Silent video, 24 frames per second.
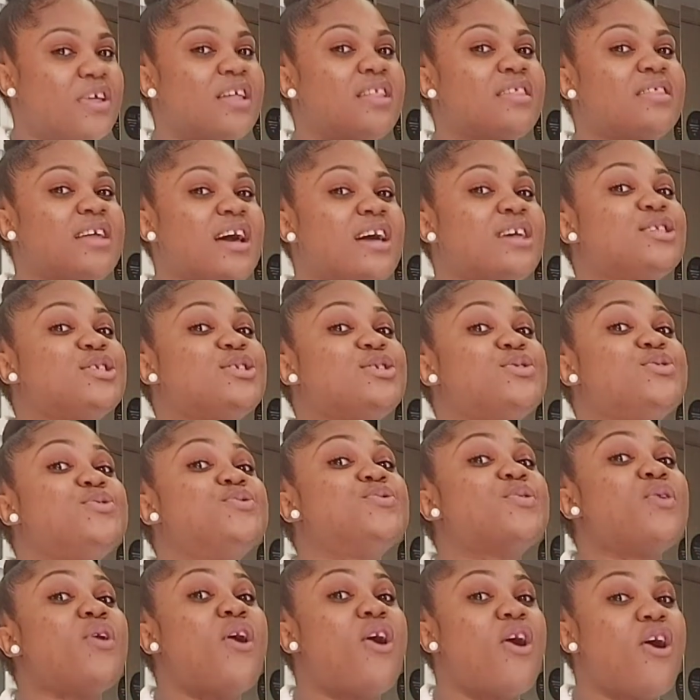that
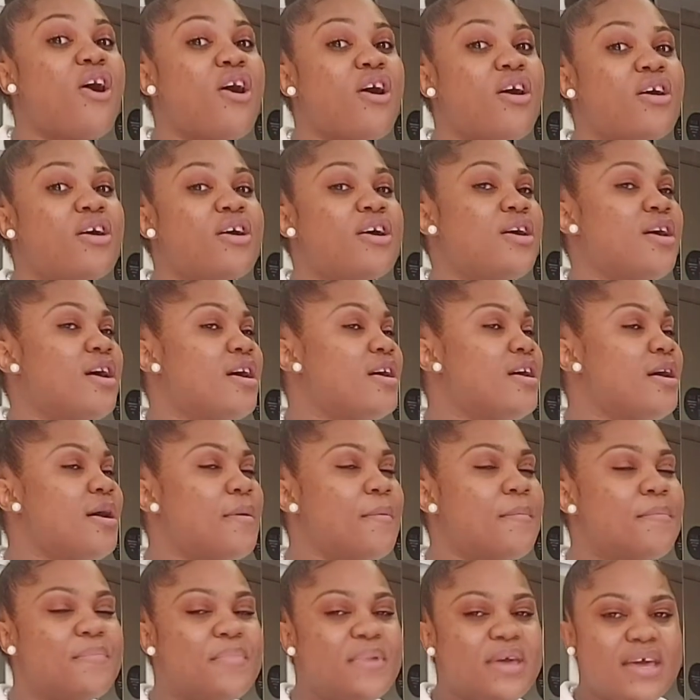you are
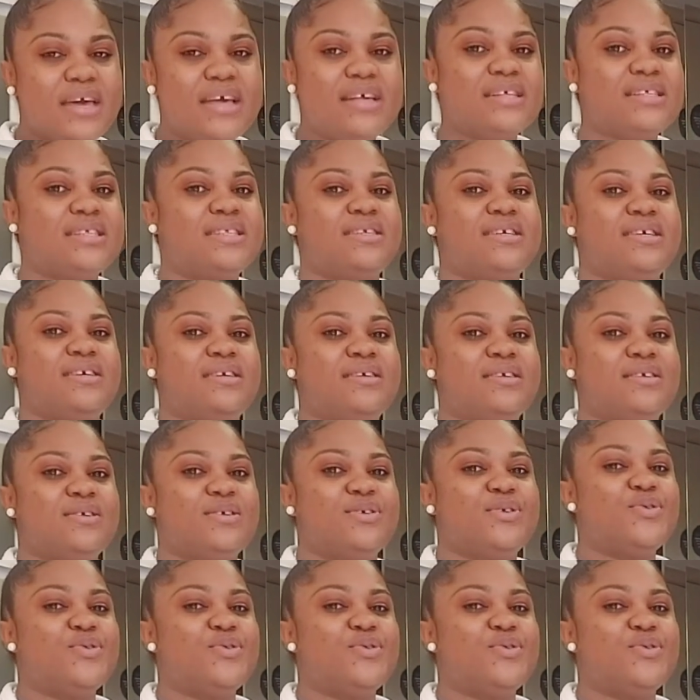amazing,